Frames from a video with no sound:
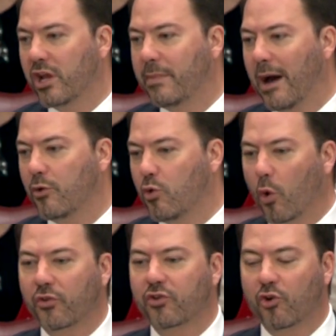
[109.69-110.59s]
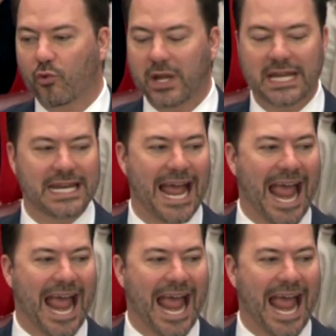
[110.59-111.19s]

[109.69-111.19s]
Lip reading: about North Korean